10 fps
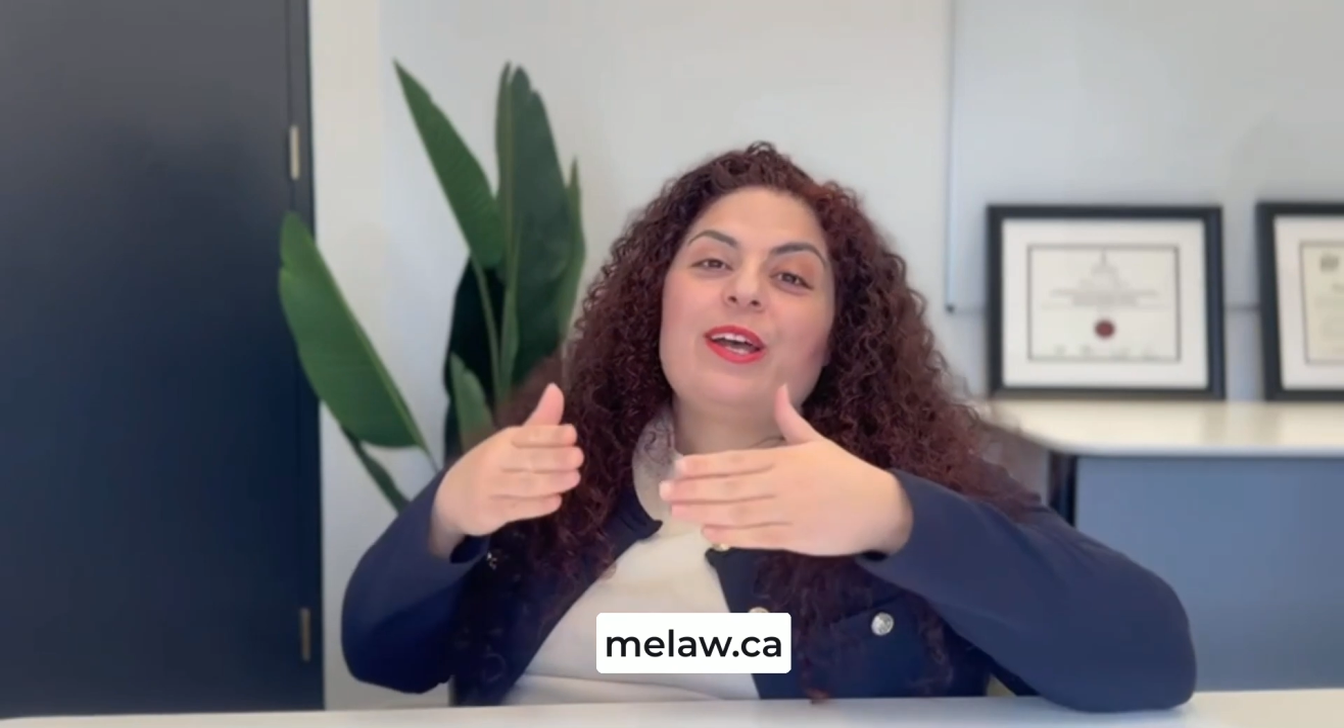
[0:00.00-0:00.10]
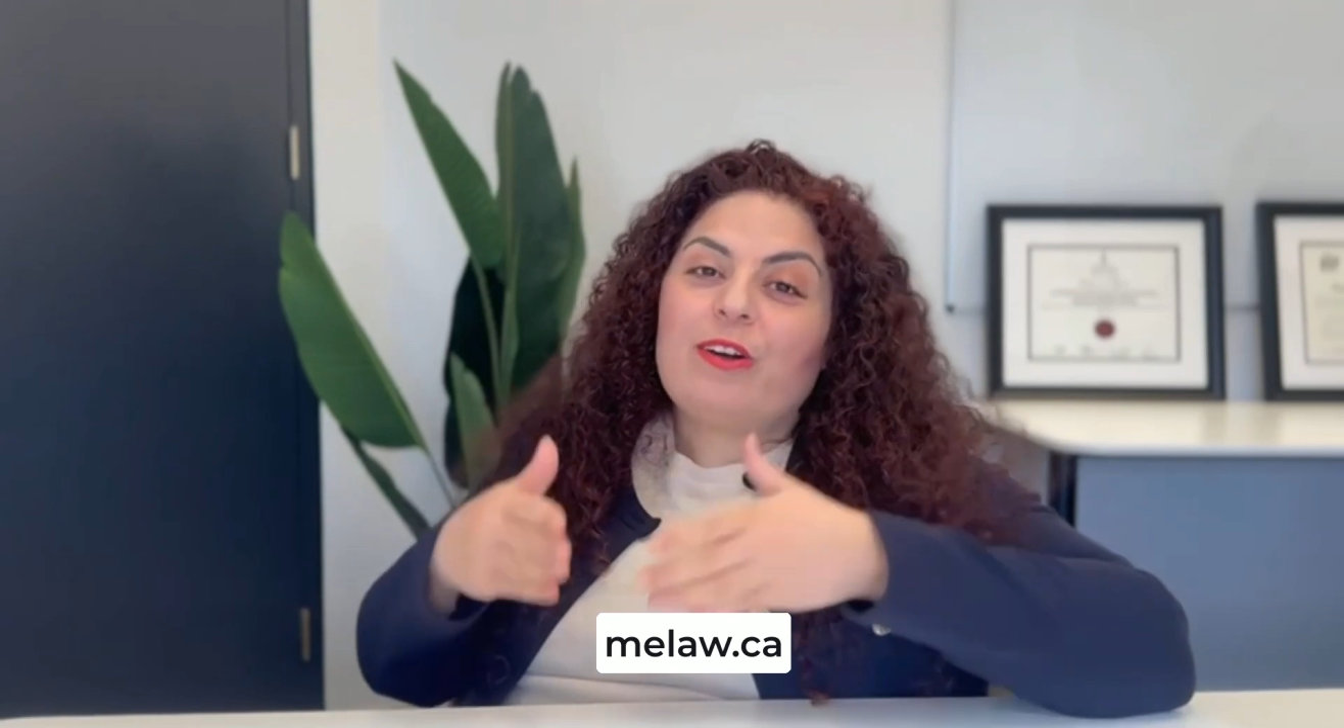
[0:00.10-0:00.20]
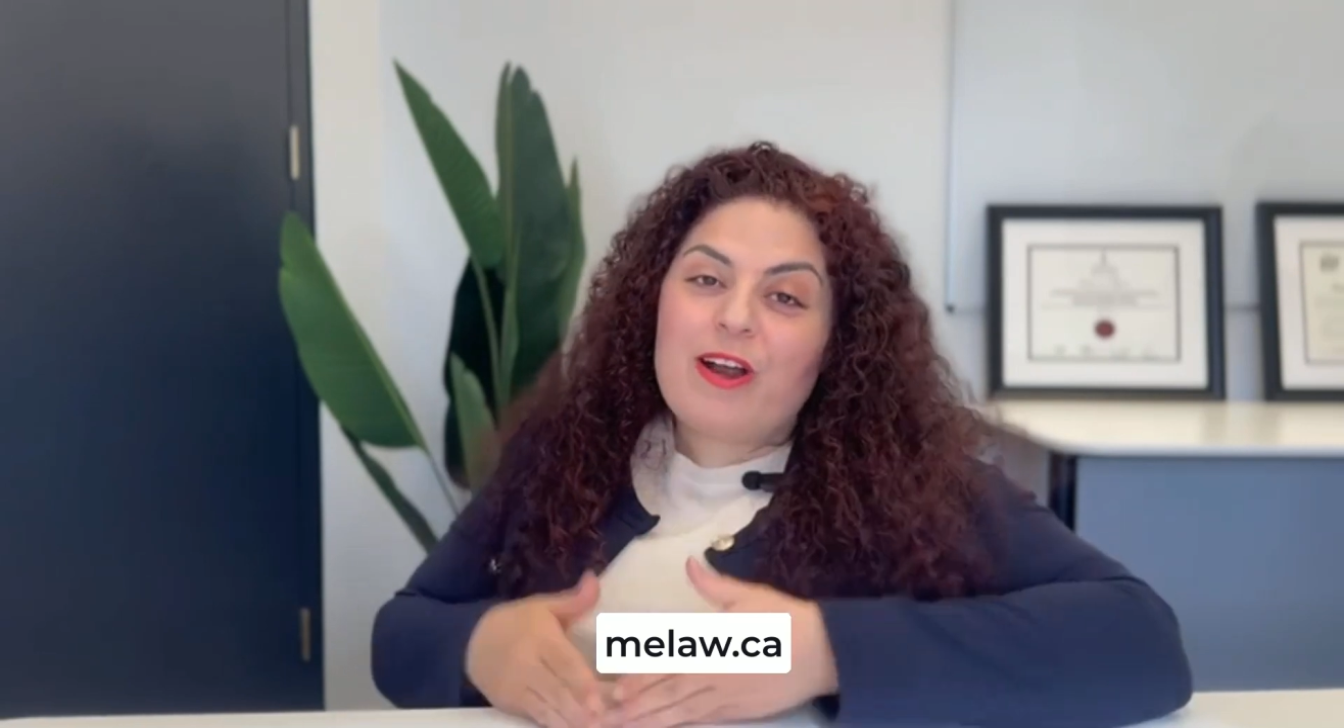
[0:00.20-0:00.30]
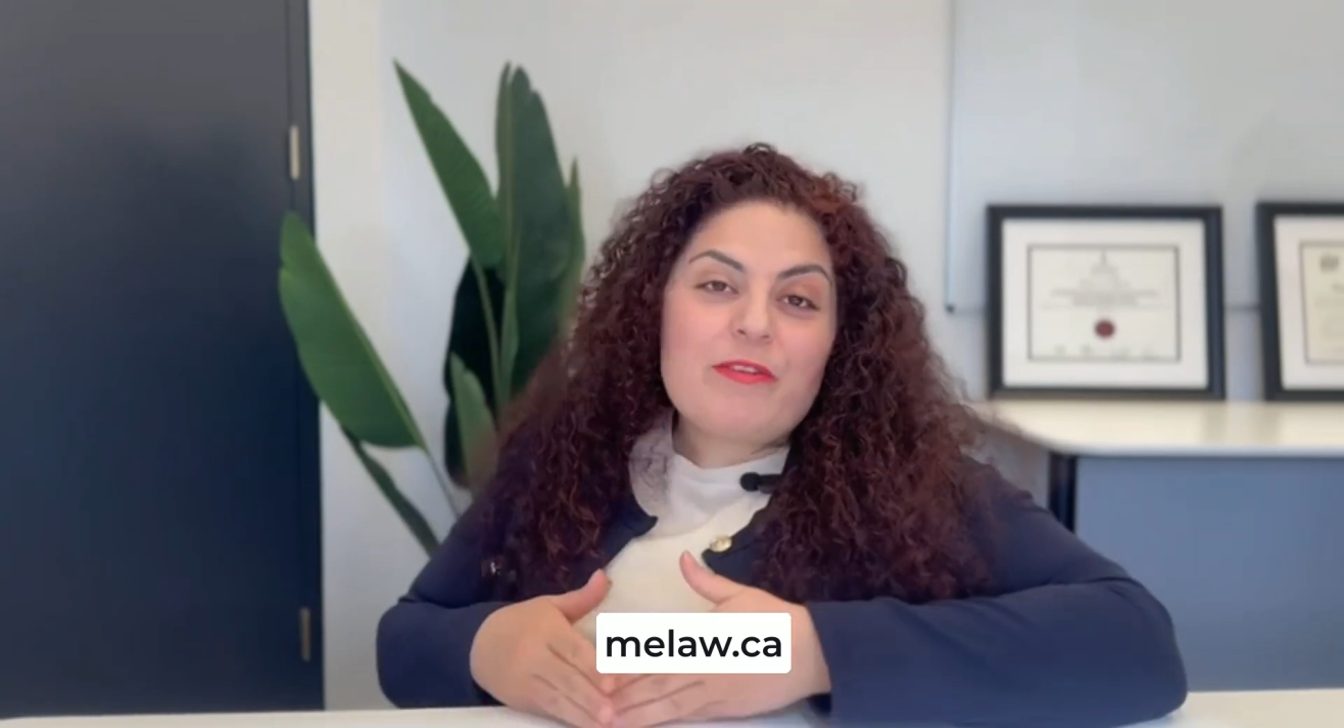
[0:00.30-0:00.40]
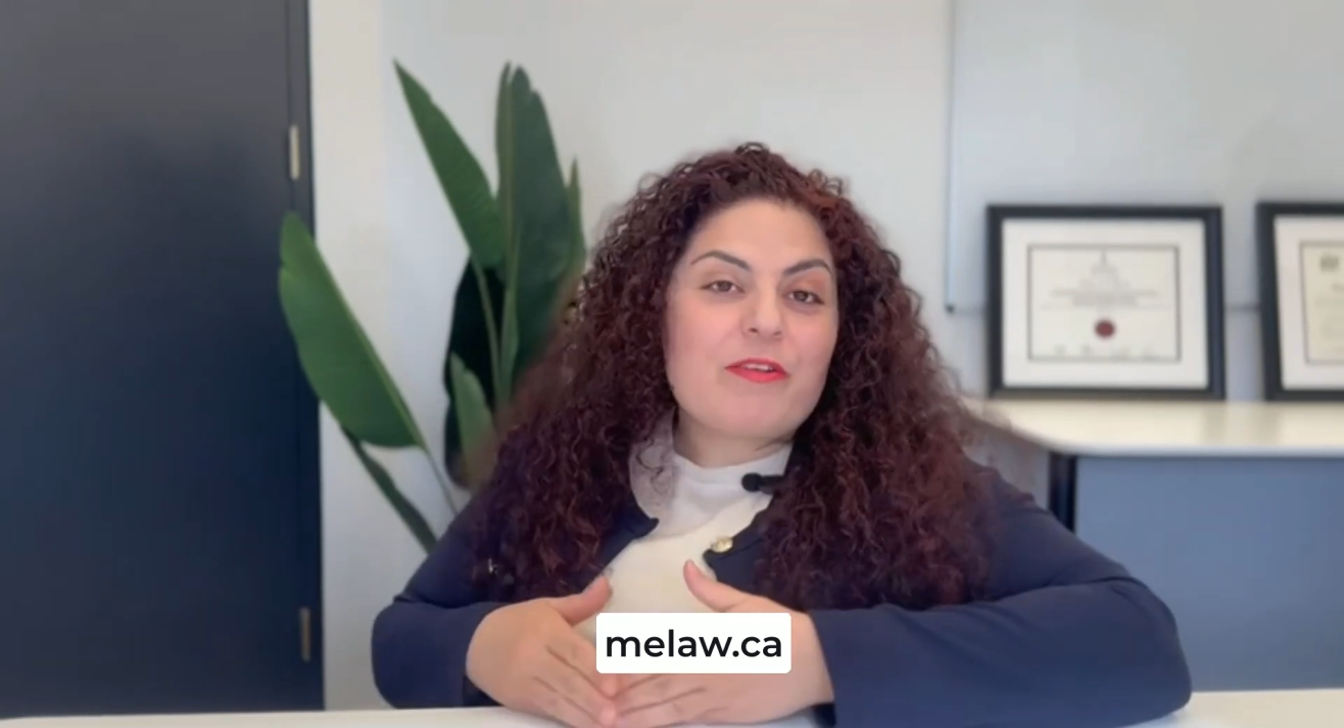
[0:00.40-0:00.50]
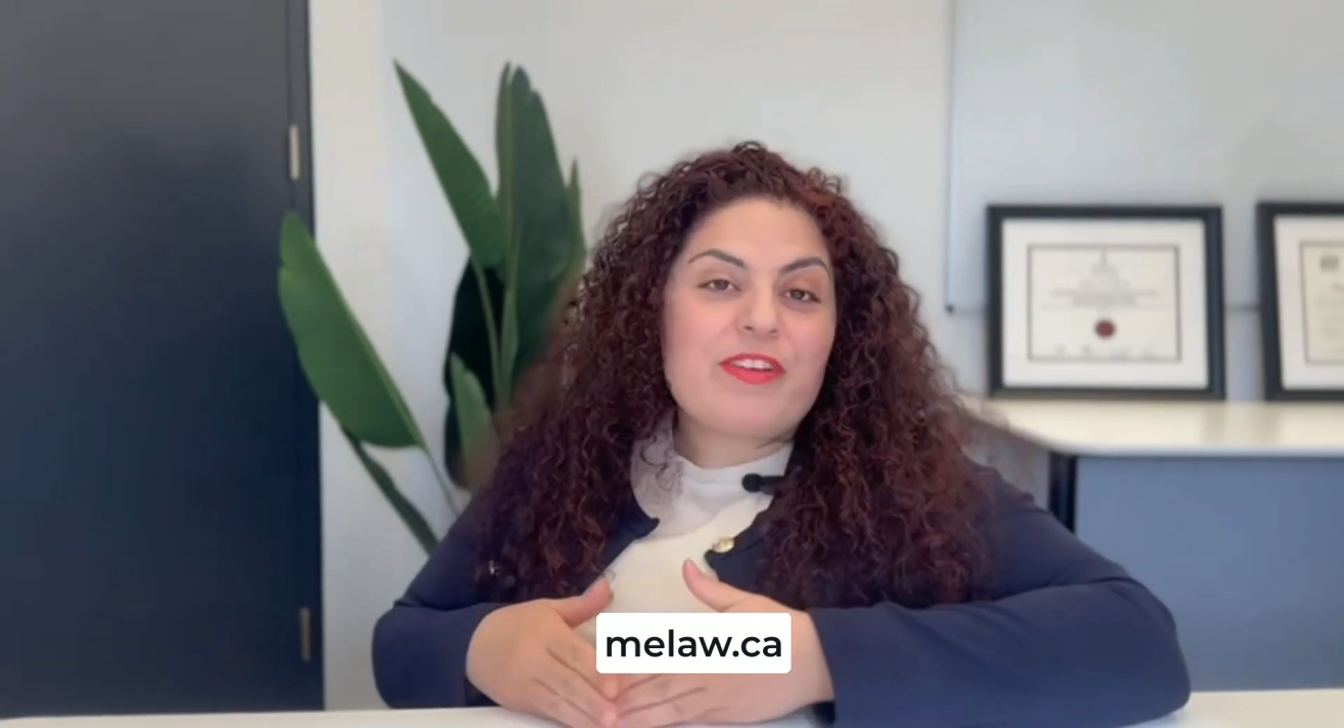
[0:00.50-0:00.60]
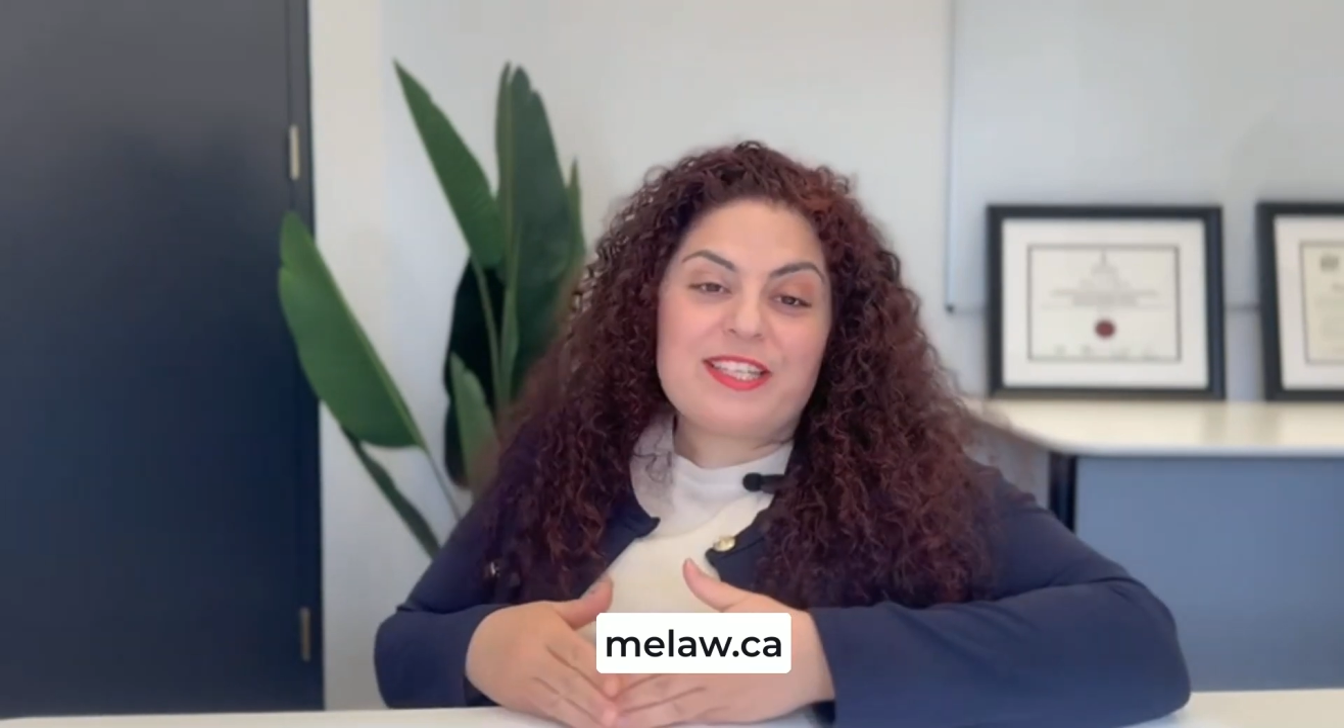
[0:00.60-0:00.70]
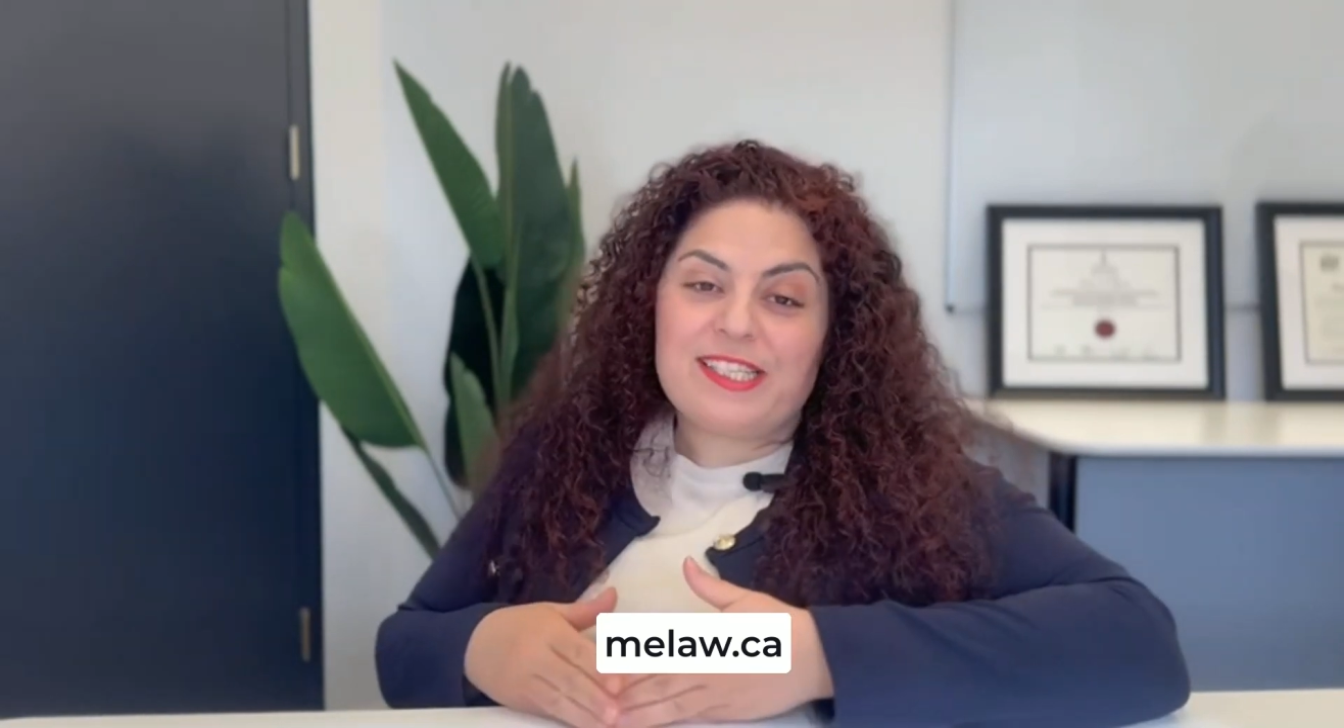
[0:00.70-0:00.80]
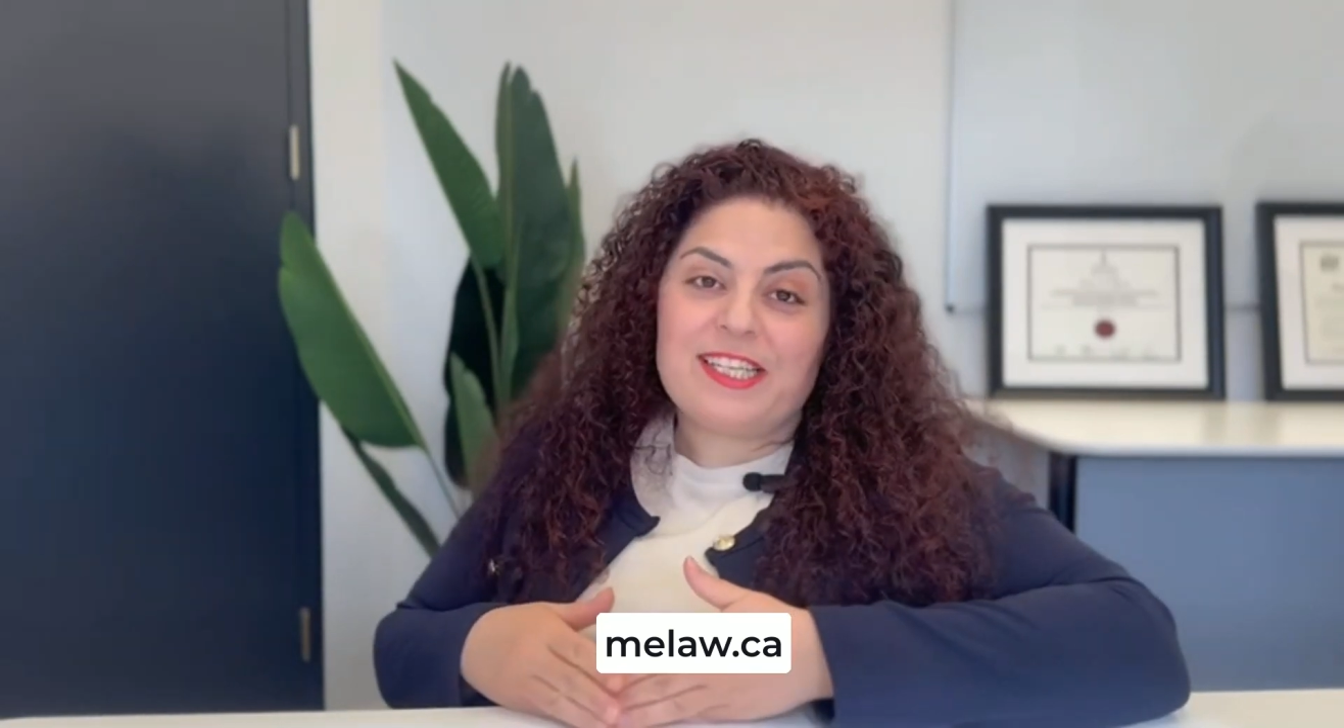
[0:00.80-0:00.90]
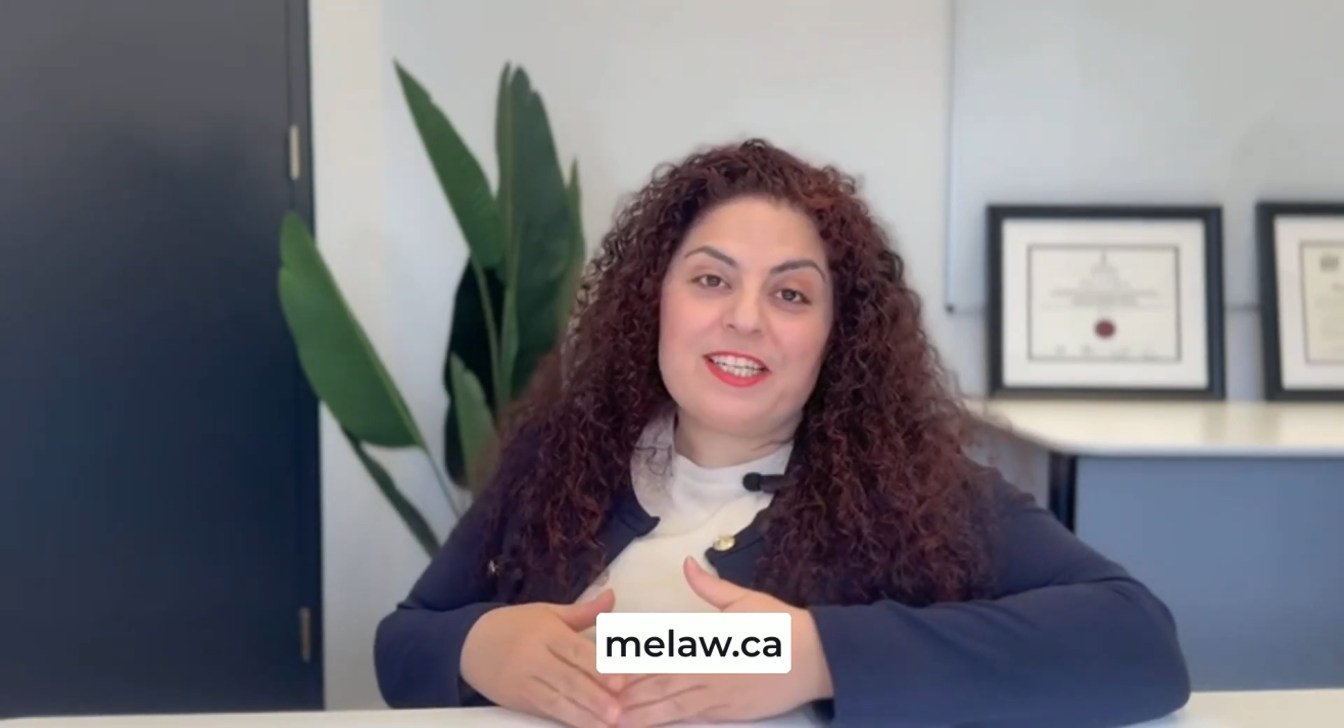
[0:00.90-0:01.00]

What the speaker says: are ever facing